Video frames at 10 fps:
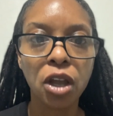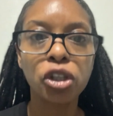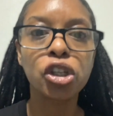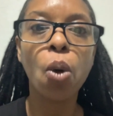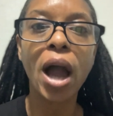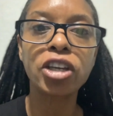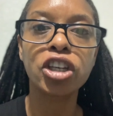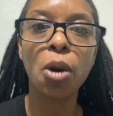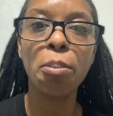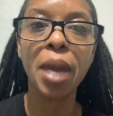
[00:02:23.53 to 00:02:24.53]
So I
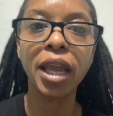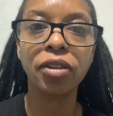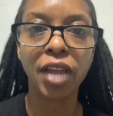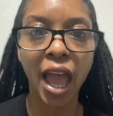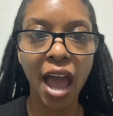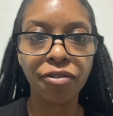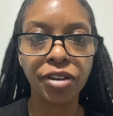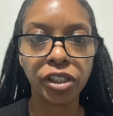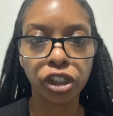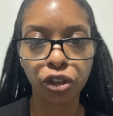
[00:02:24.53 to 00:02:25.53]
shall make the
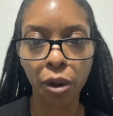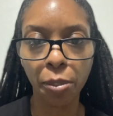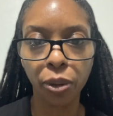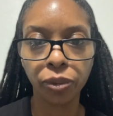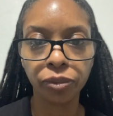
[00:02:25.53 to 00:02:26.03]
heavens tremble,